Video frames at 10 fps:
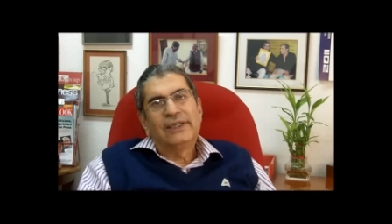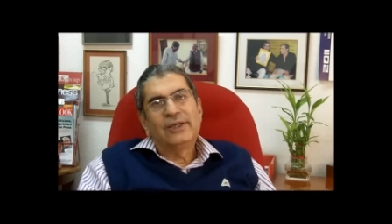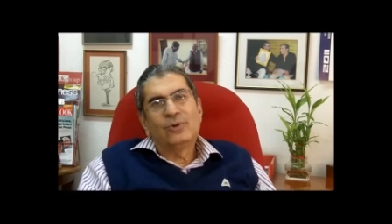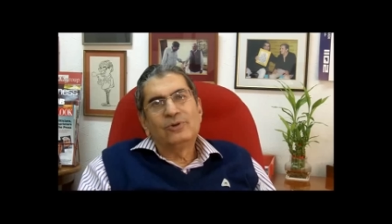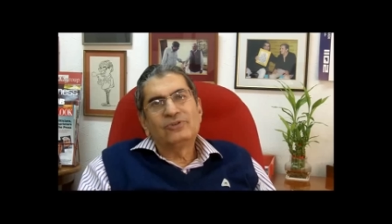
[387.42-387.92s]

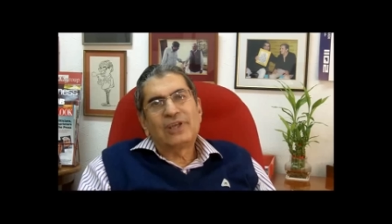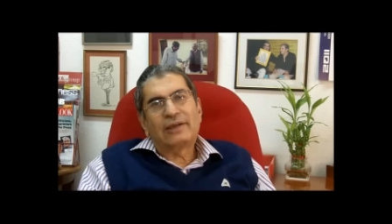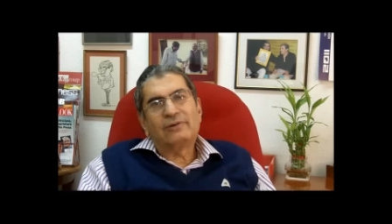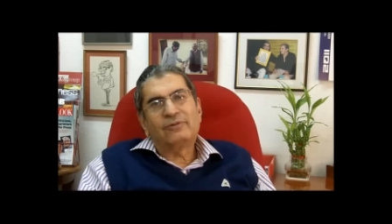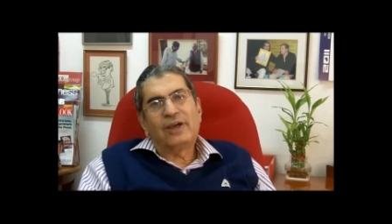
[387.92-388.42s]
he couldn't
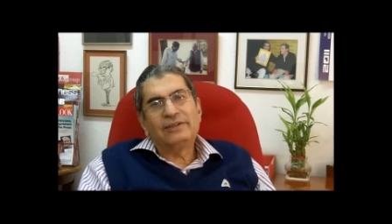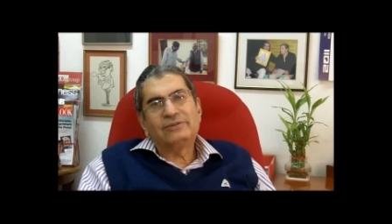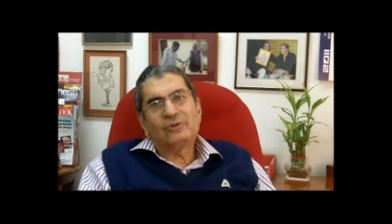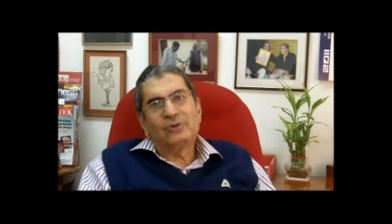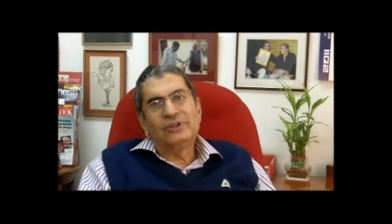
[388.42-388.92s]
sacrifice
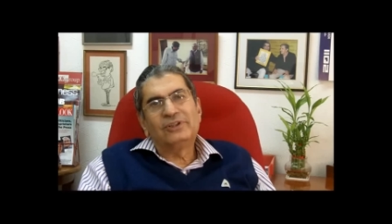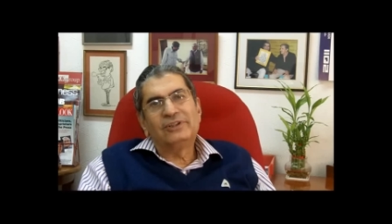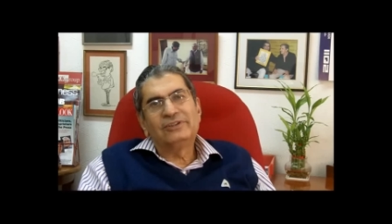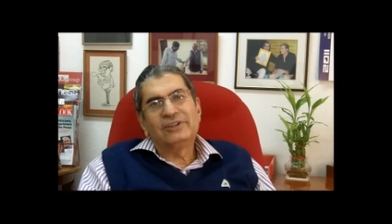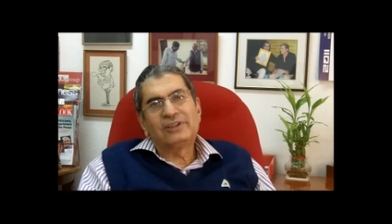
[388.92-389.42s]

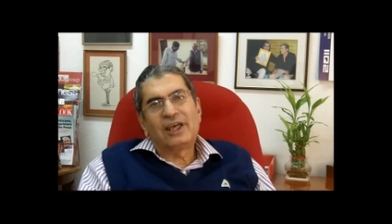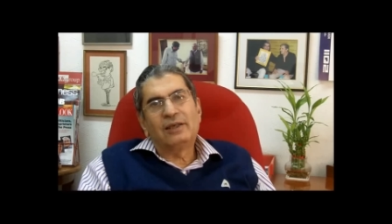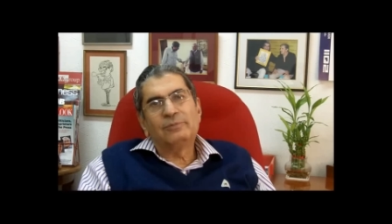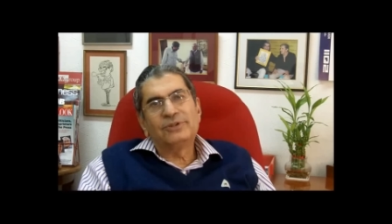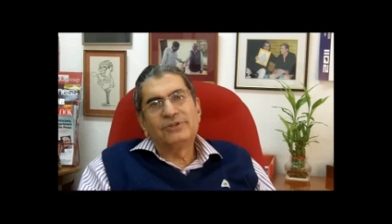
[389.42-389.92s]
his
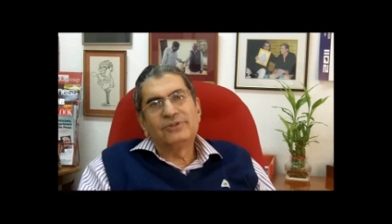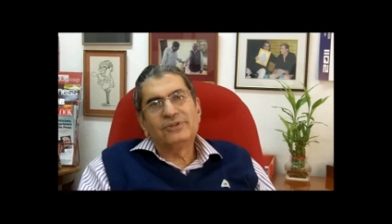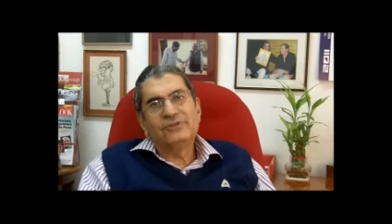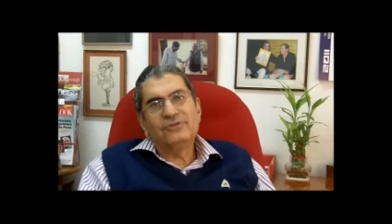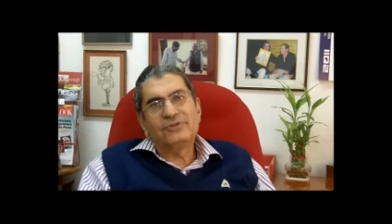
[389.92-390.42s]
entire business
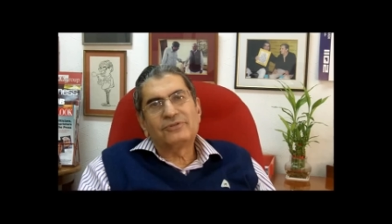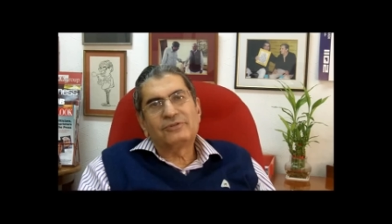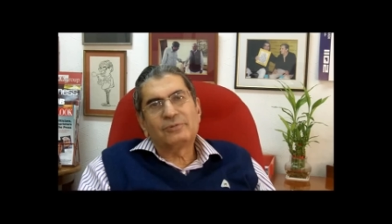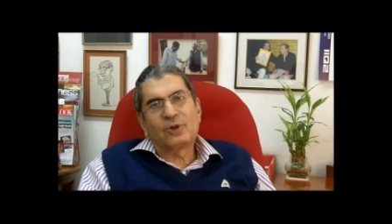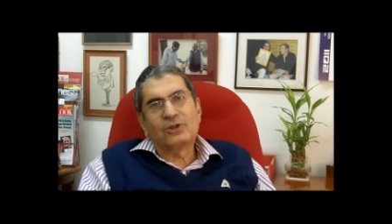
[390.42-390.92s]

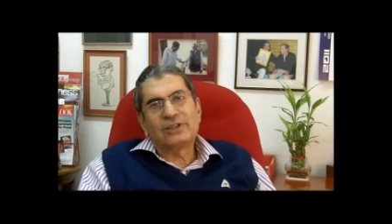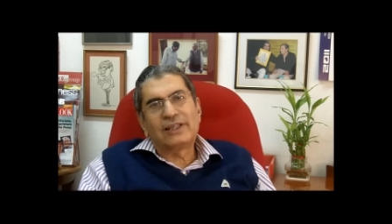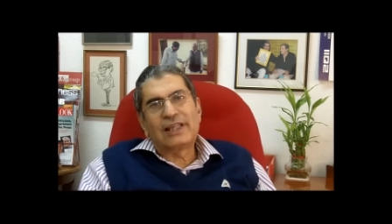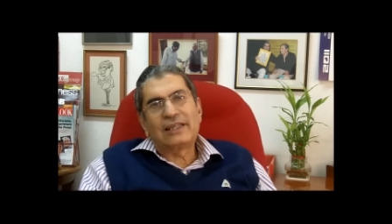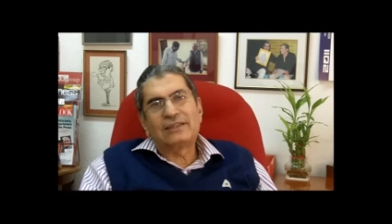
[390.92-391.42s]
interests because
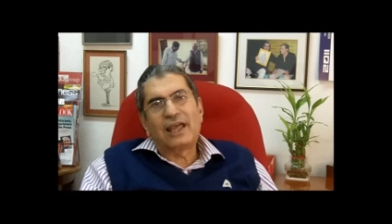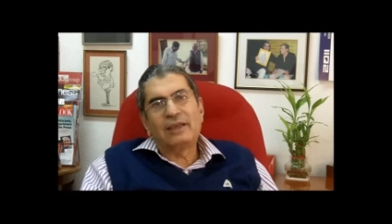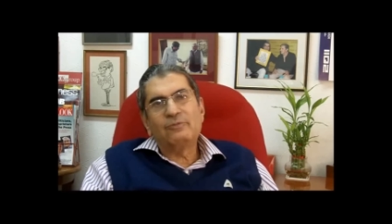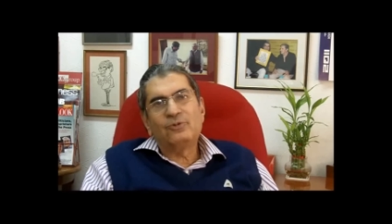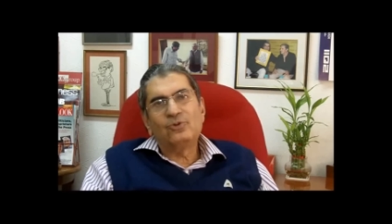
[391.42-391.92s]
at that
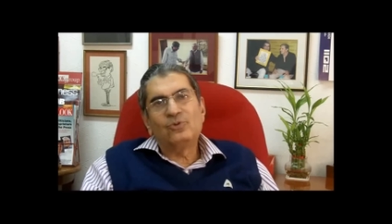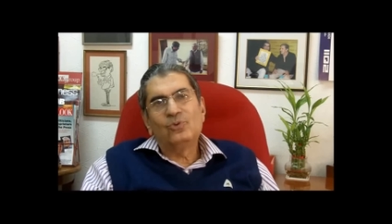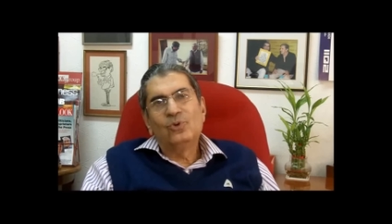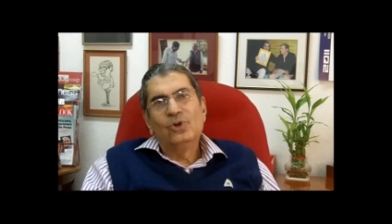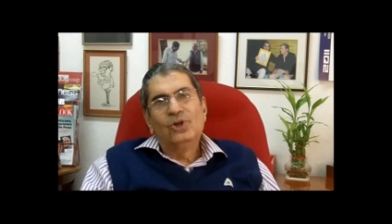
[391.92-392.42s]
time you
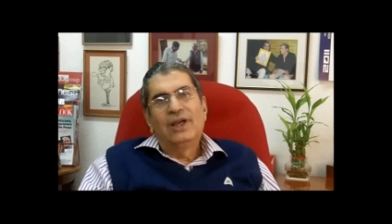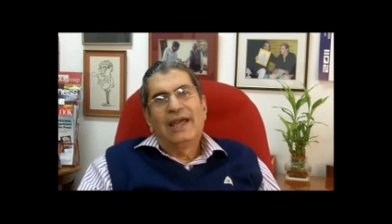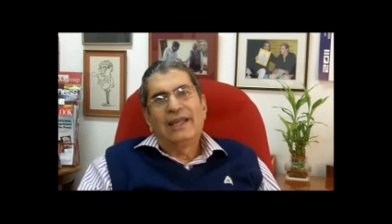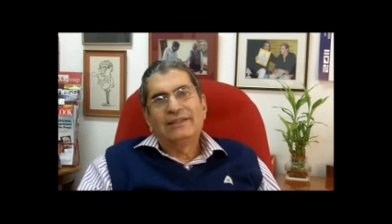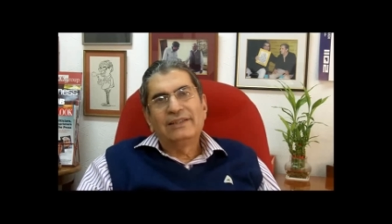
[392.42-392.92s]

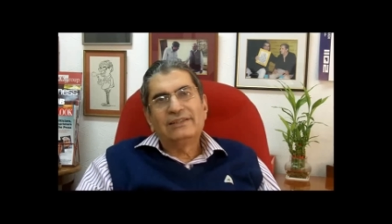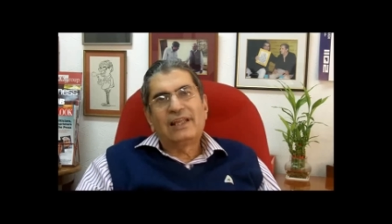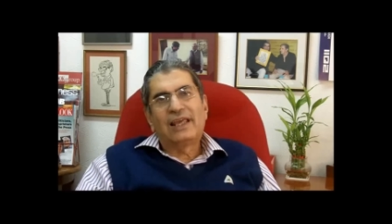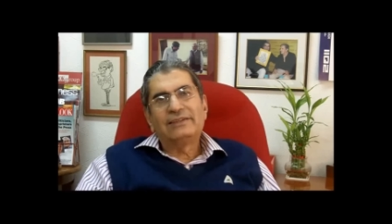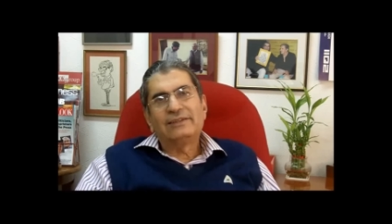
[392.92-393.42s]
had this
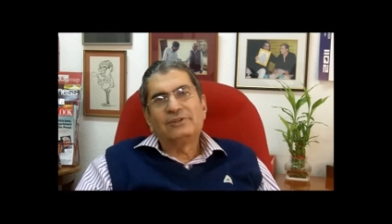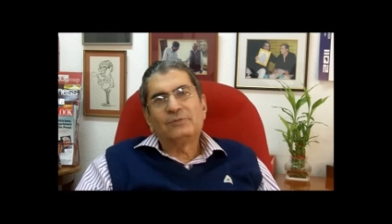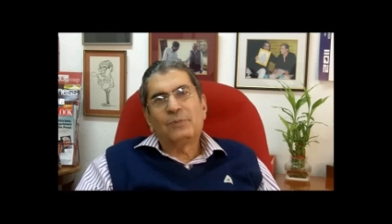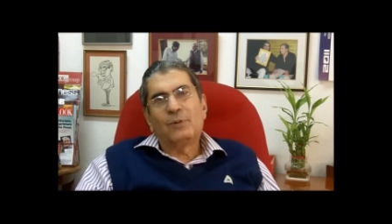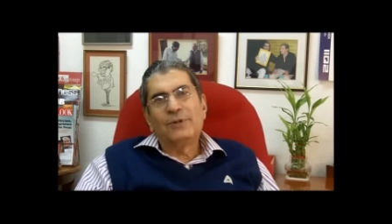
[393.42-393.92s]

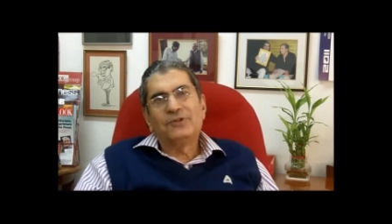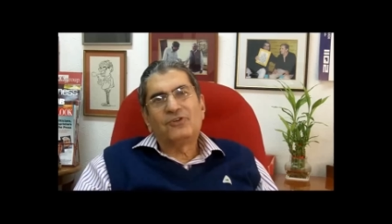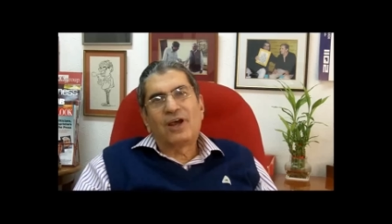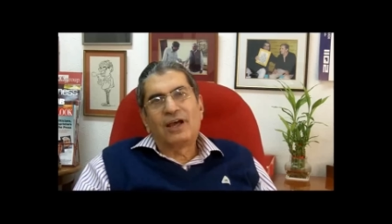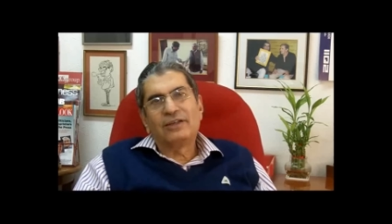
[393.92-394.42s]
license permit
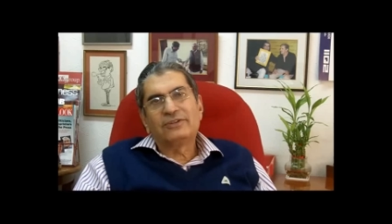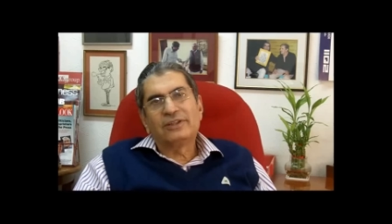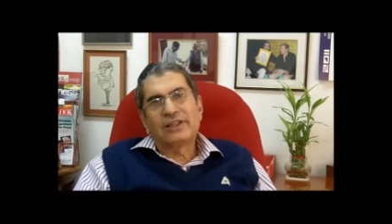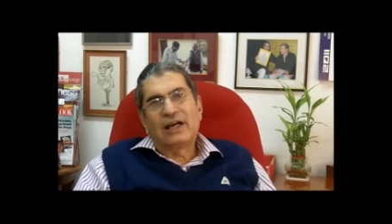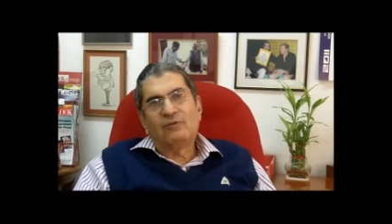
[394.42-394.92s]
raj
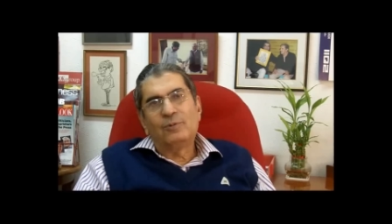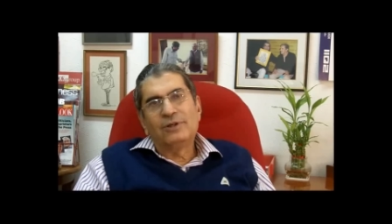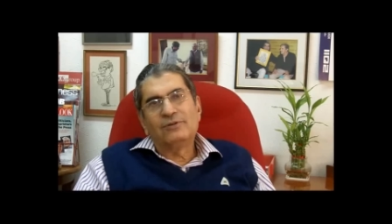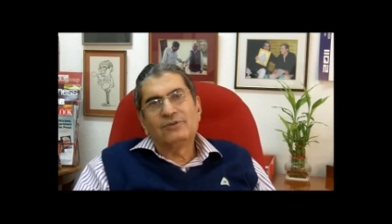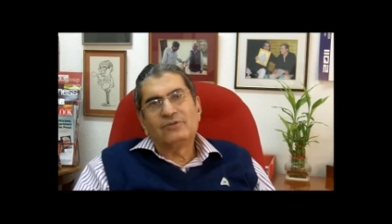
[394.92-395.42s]
and the
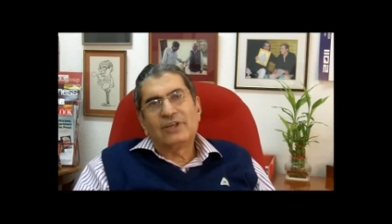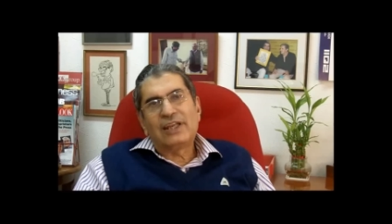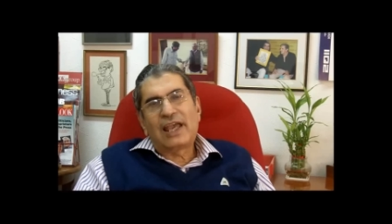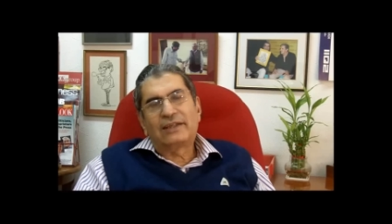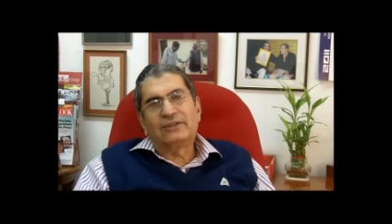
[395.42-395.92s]
government was
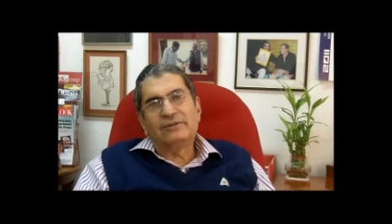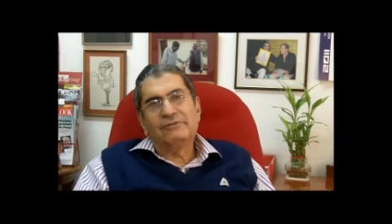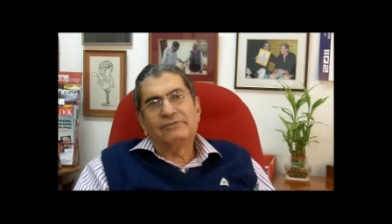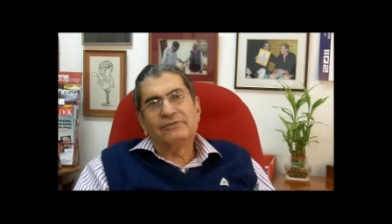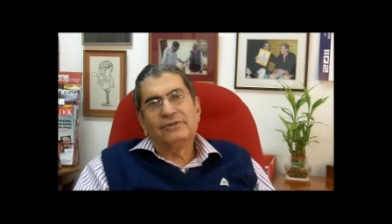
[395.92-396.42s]
very
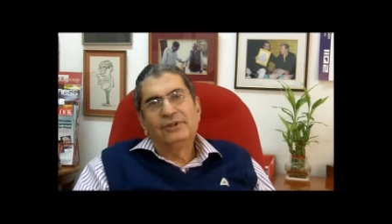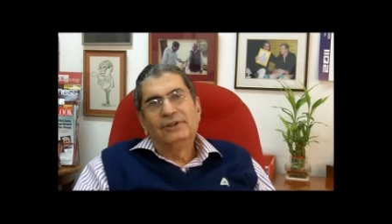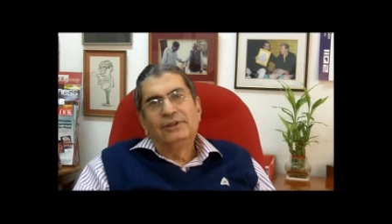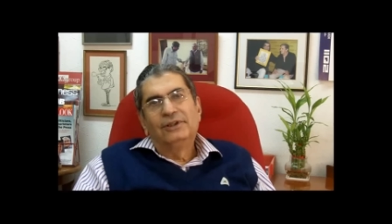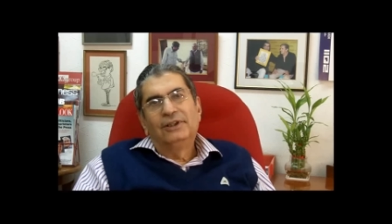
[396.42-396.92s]
active
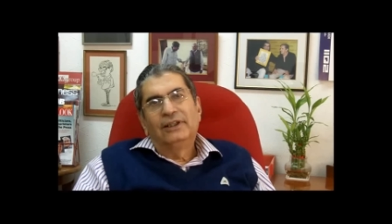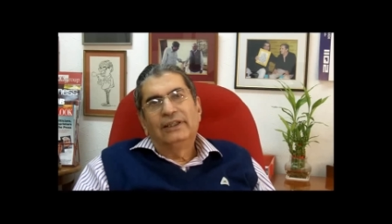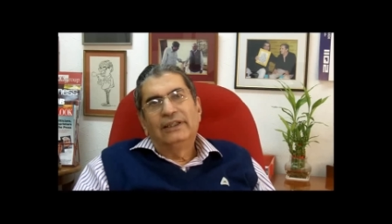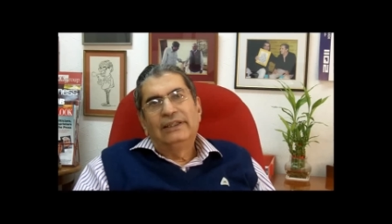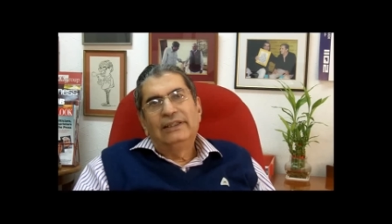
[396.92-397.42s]

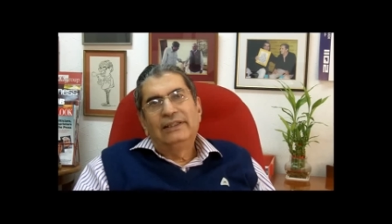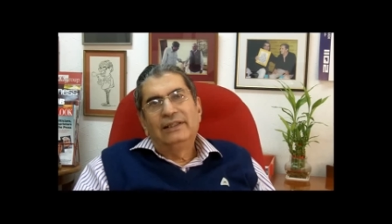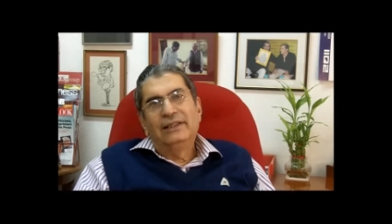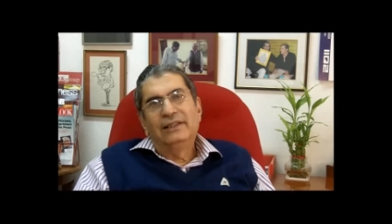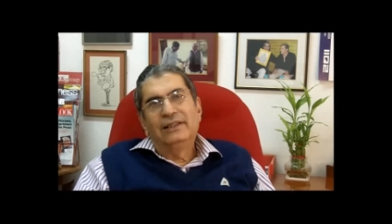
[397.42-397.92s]

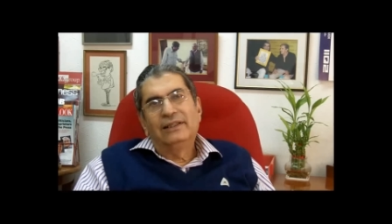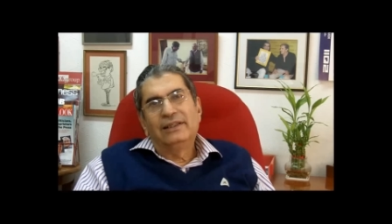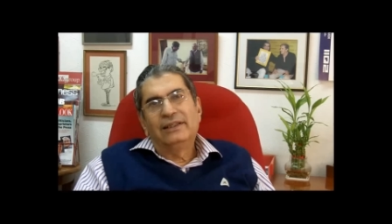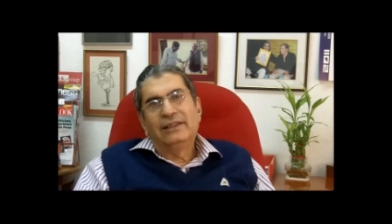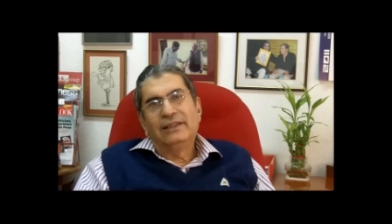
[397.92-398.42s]
in,
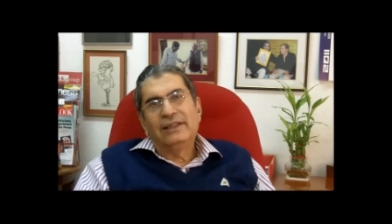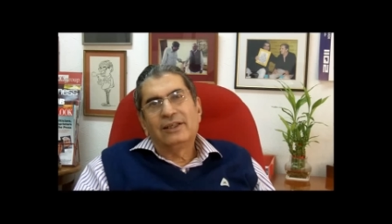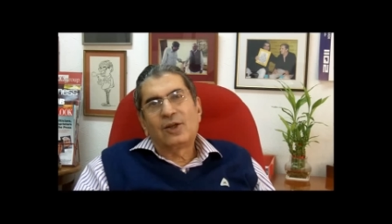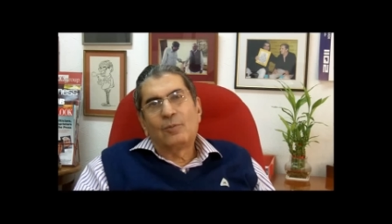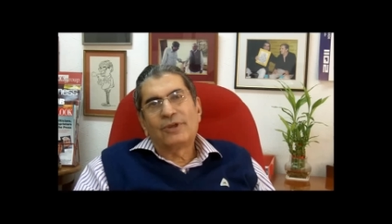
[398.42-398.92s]
uh, in
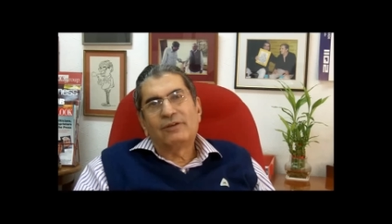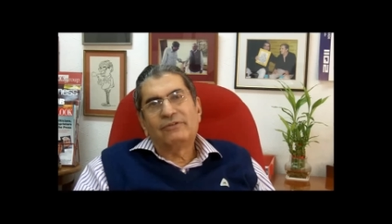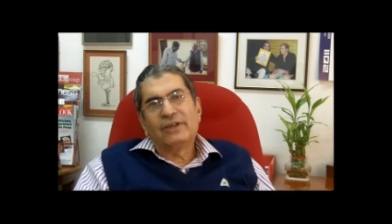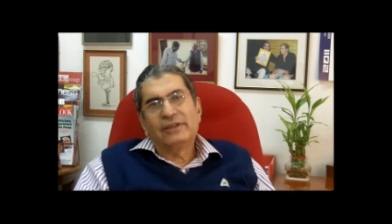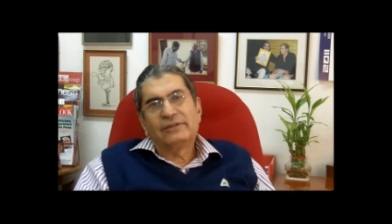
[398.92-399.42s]
economic
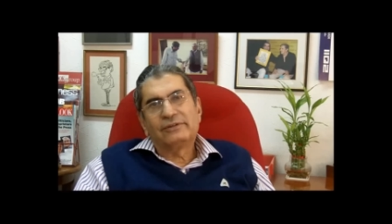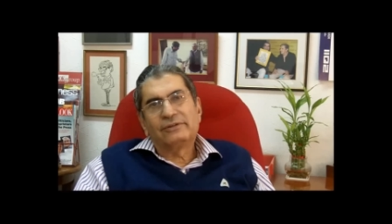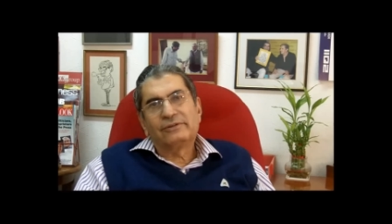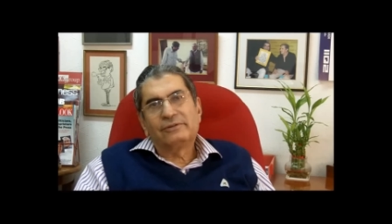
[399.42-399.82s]
affairs.